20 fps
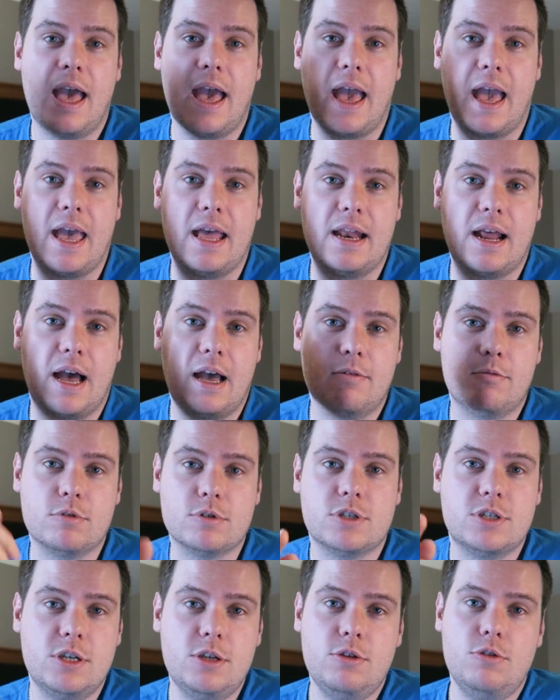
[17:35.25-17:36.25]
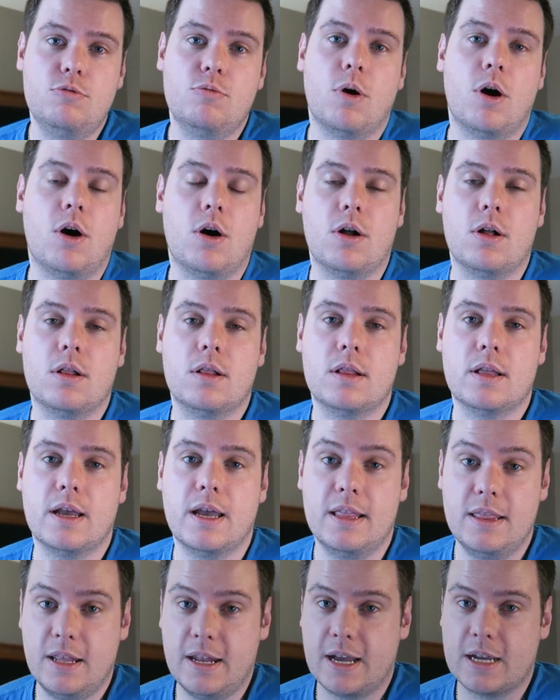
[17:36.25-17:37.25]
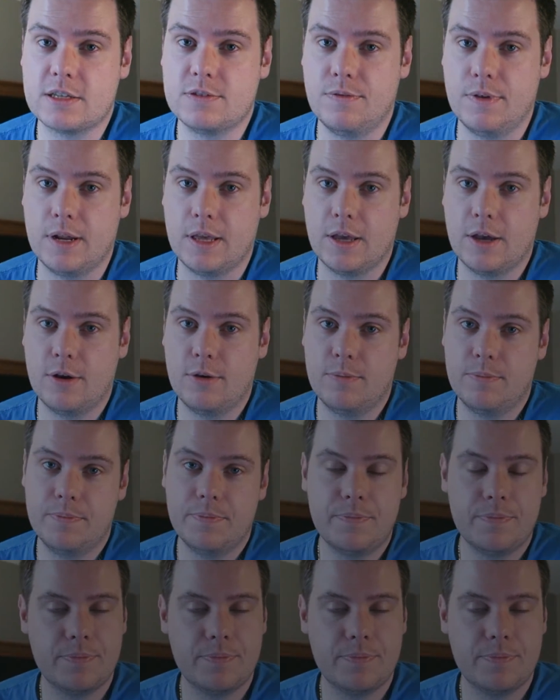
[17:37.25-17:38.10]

and I will see you all in the next video.